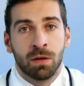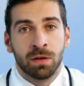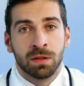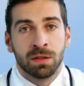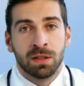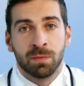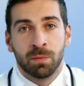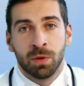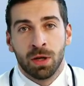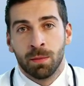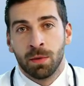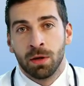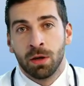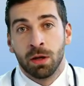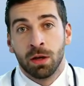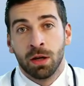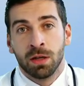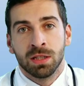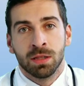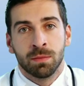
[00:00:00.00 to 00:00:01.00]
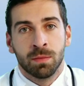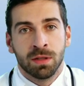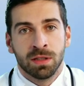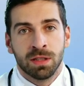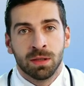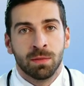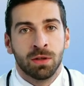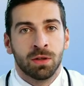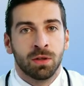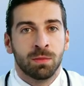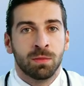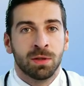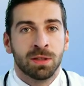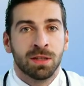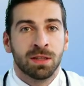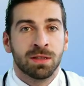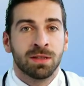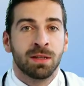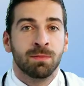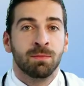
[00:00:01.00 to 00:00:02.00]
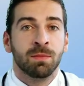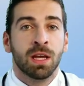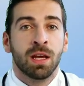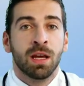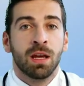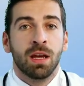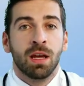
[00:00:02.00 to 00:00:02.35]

5. Protein timing.